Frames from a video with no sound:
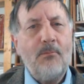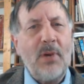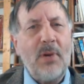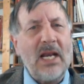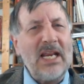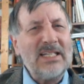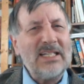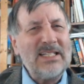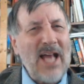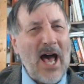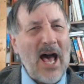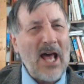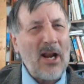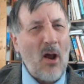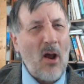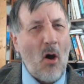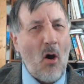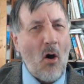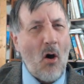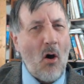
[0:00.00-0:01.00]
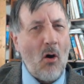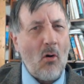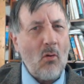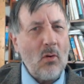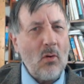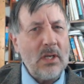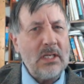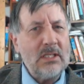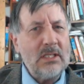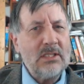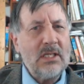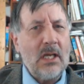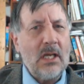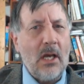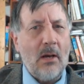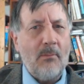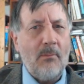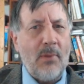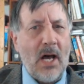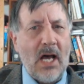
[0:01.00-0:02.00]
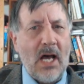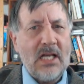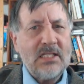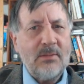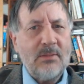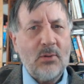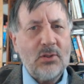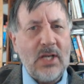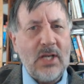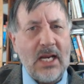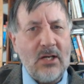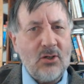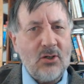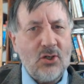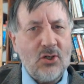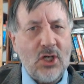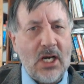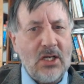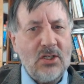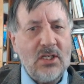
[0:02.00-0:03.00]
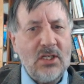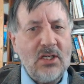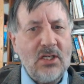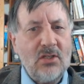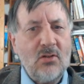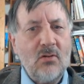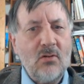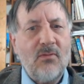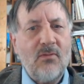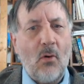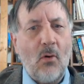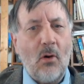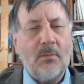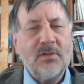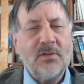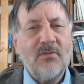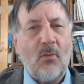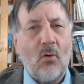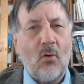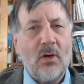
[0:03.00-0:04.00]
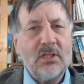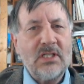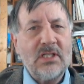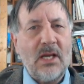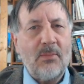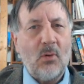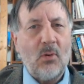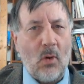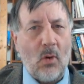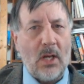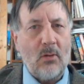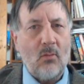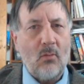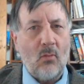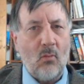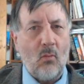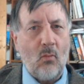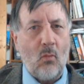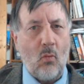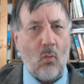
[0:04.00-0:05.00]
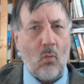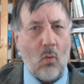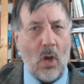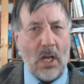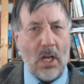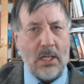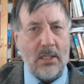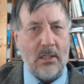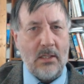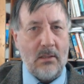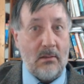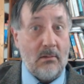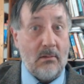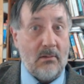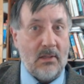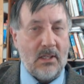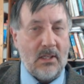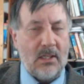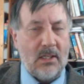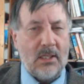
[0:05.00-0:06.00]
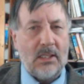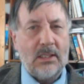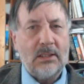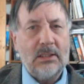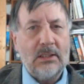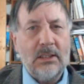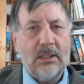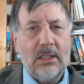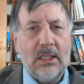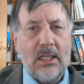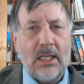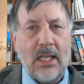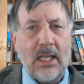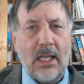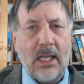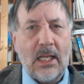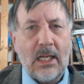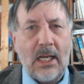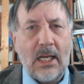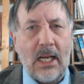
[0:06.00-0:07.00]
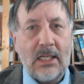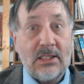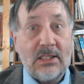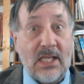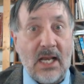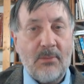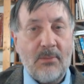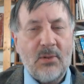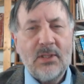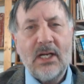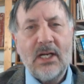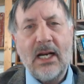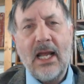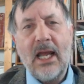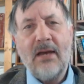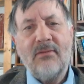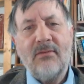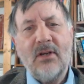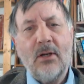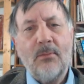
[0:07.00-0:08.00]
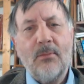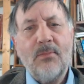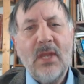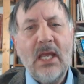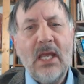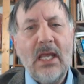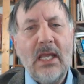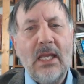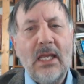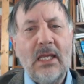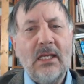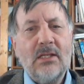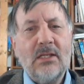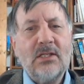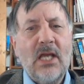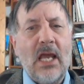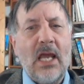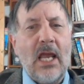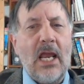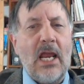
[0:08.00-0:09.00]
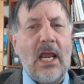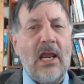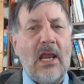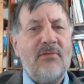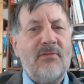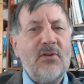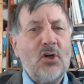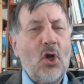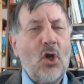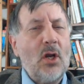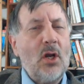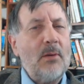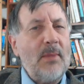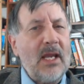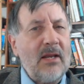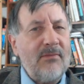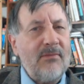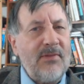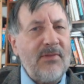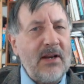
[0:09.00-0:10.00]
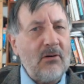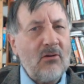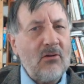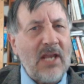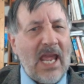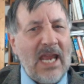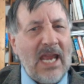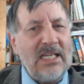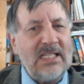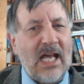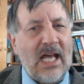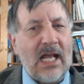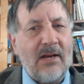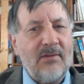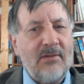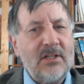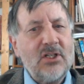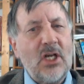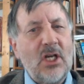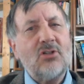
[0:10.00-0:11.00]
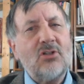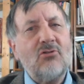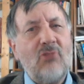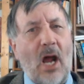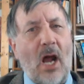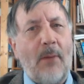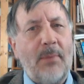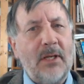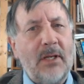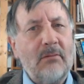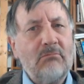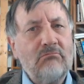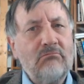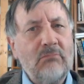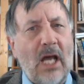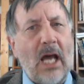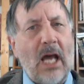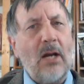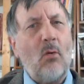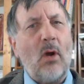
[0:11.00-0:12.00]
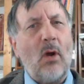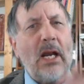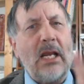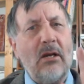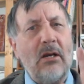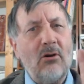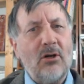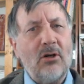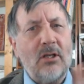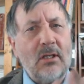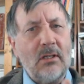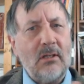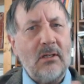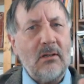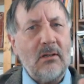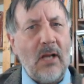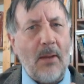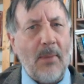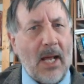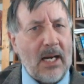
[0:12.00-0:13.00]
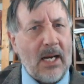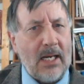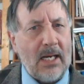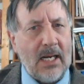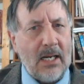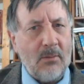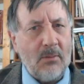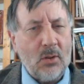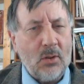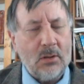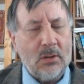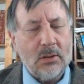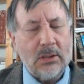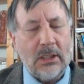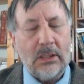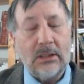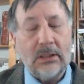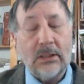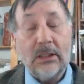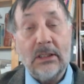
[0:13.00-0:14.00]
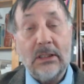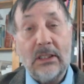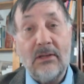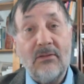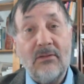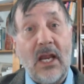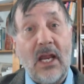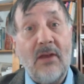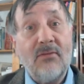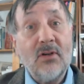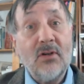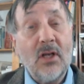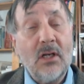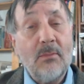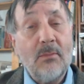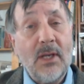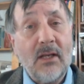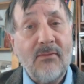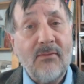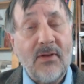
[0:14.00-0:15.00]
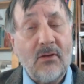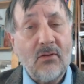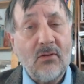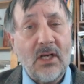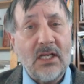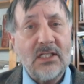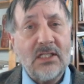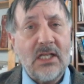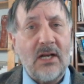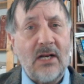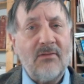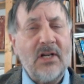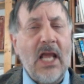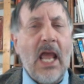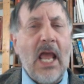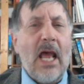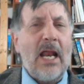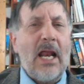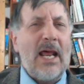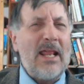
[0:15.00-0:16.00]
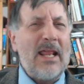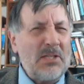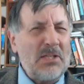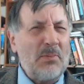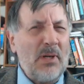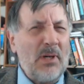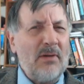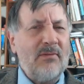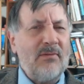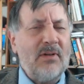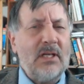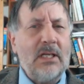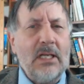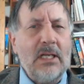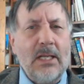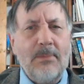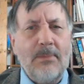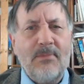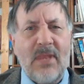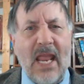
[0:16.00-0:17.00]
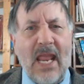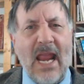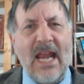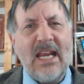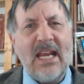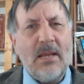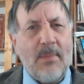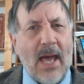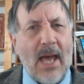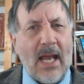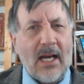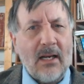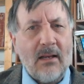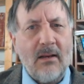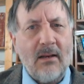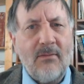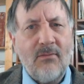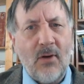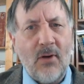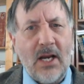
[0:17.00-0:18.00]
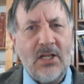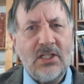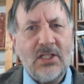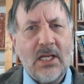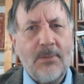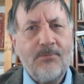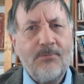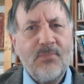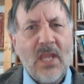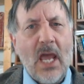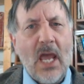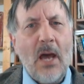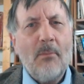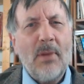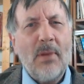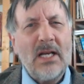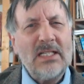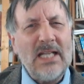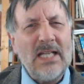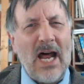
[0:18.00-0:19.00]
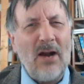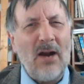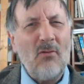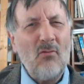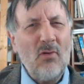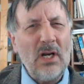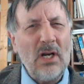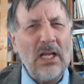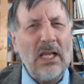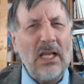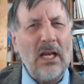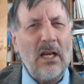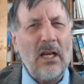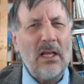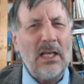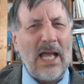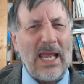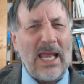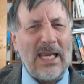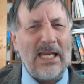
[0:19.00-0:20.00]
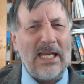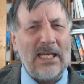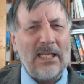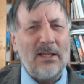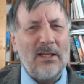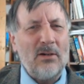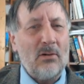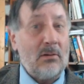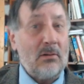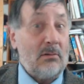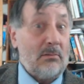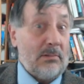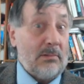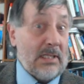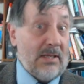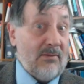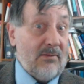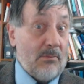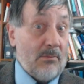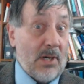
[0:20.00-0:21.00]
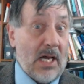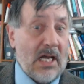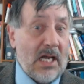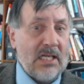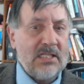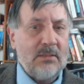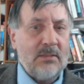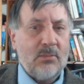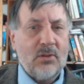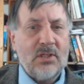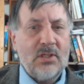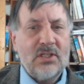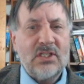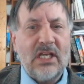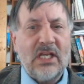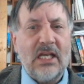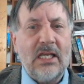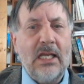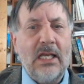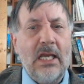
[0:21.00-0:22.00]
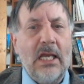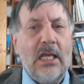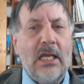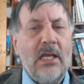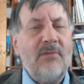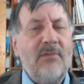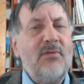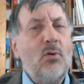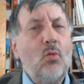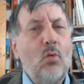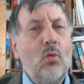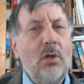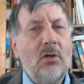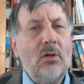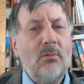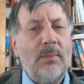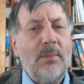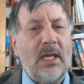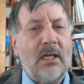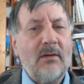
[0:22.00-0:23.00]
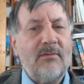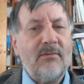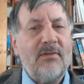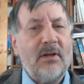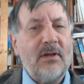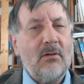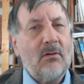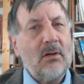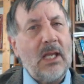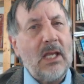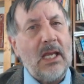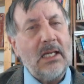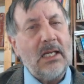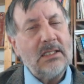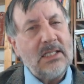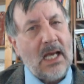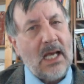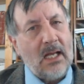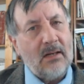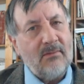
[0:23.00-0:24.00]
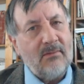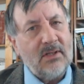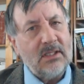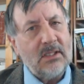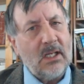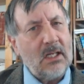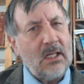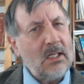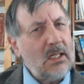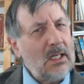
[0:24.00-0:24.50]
But it's not always possible to interchange these two forms. For example, one example that I have here is if you're going to make a federal case out of it, just drop it. I don't want to hear about it anymore. Okay, if you're going to make a federal case out of it, and that's a bit of a idiomatic phrasing, but it's not really likely or even possible to say if you will make a federal case out of it.